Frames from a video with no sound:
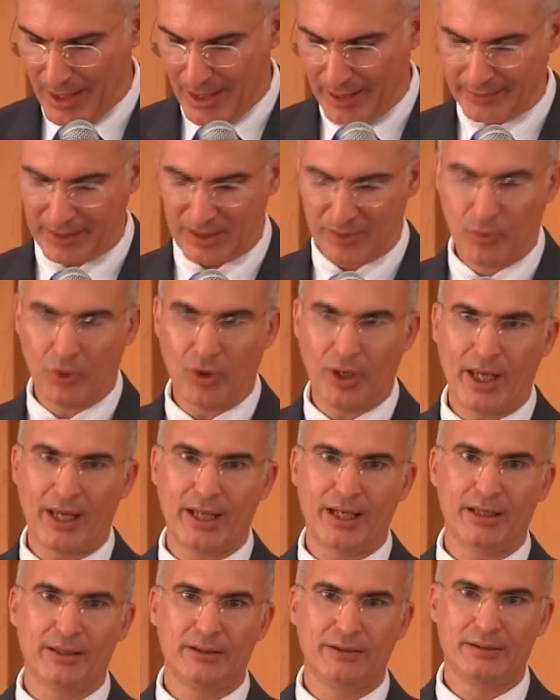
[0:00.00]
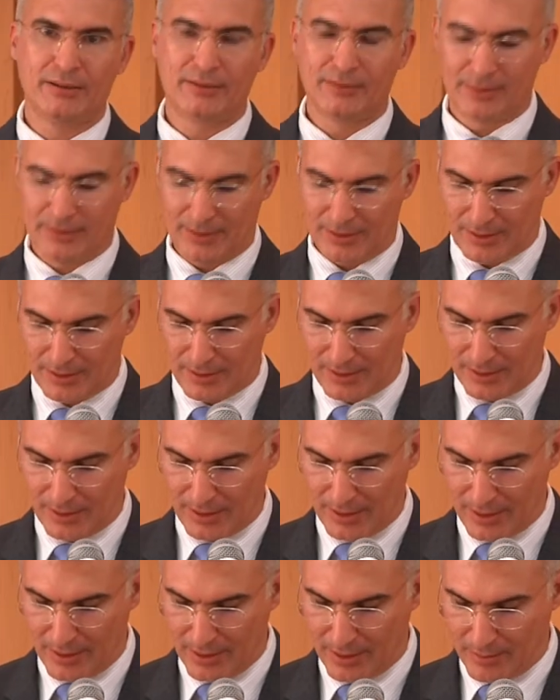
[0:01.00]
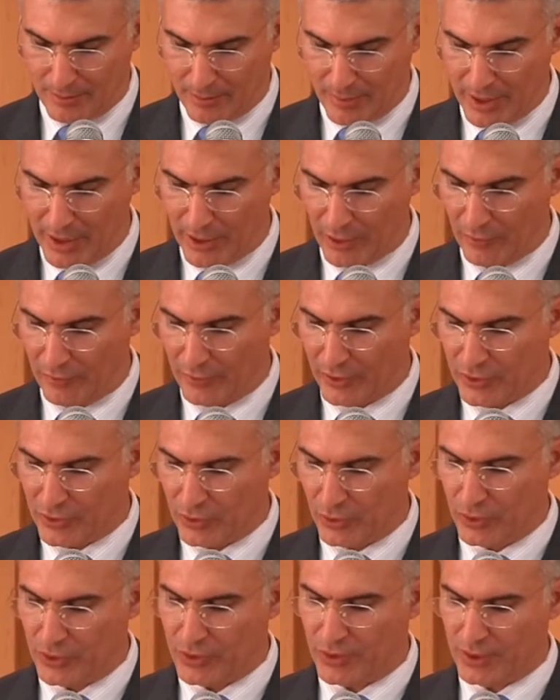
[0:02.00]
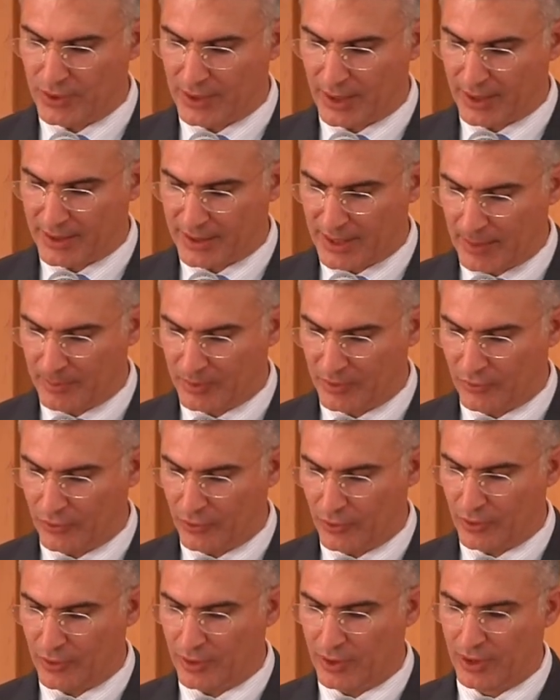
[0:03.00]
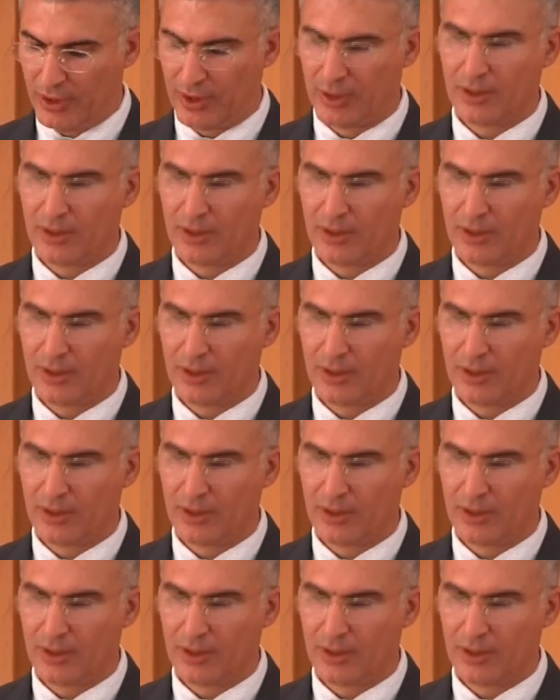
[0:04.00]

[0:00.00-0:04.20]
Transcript: As a small island, bare of resources except for